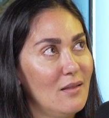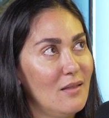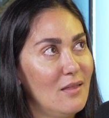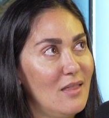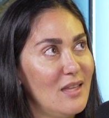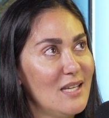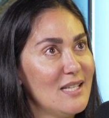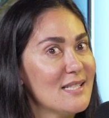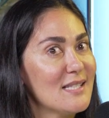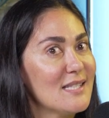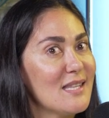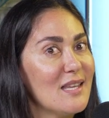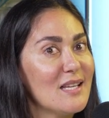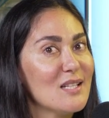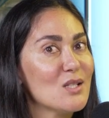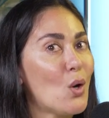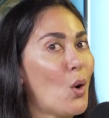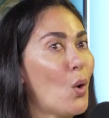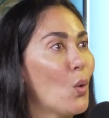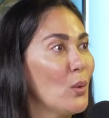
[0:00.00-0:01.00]

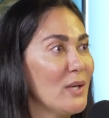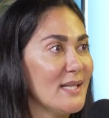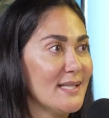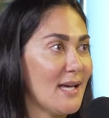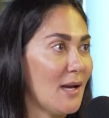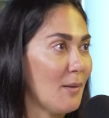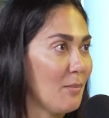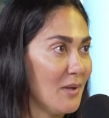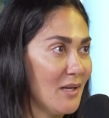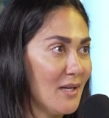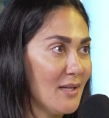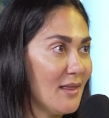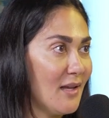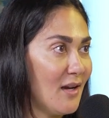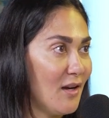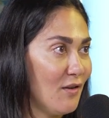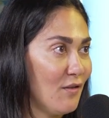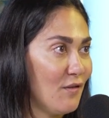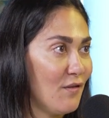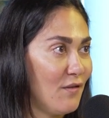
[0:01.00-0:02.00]
things always happen in
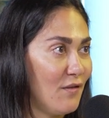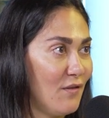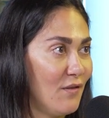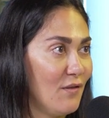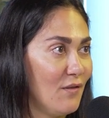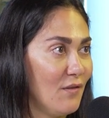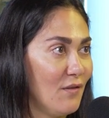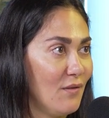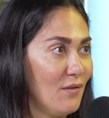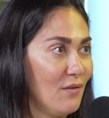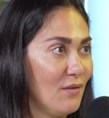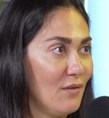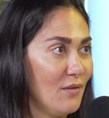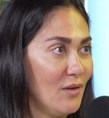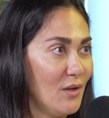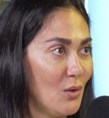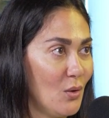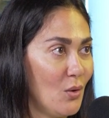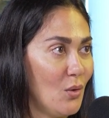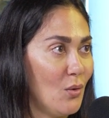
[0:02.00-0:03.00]
life,
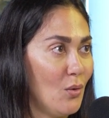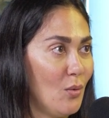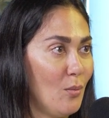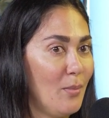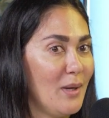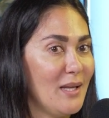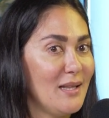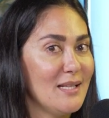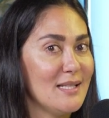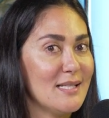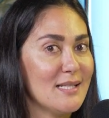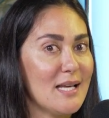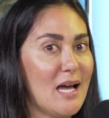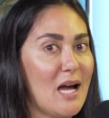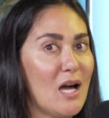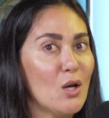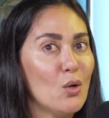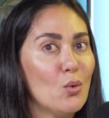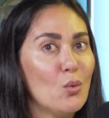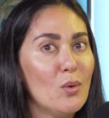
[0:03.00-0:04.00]
but it's
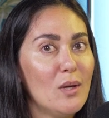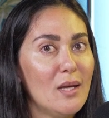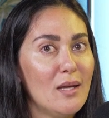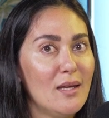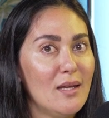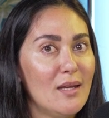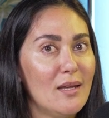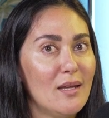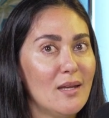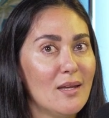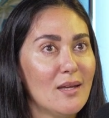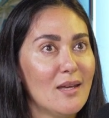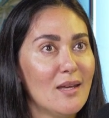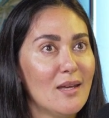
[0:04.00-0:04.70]
how do we